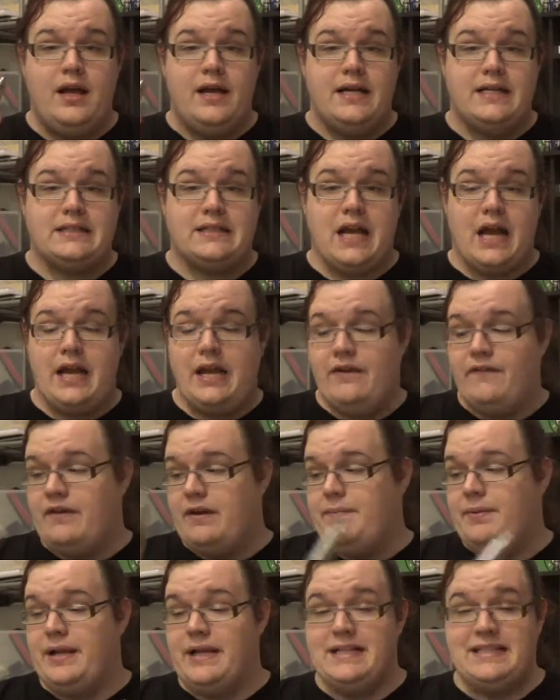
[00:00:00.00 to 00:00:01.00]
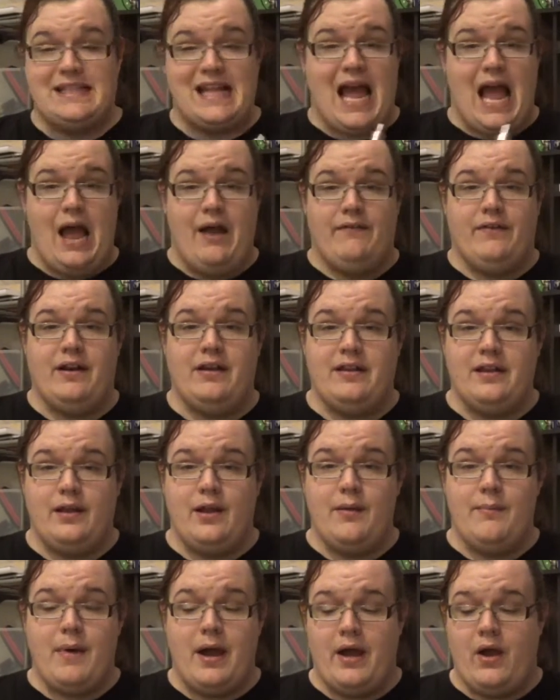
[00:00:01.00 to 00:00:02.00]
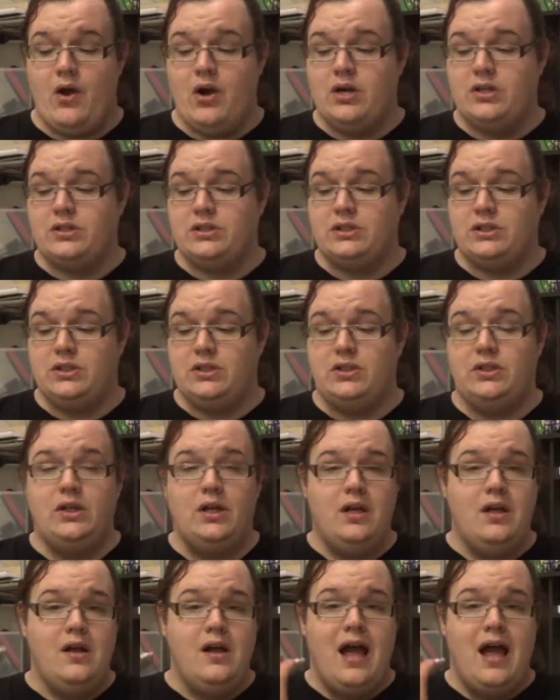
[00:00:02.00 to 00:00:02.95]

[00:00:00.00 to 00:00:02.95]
It's kind of replaced everything in my arsenal.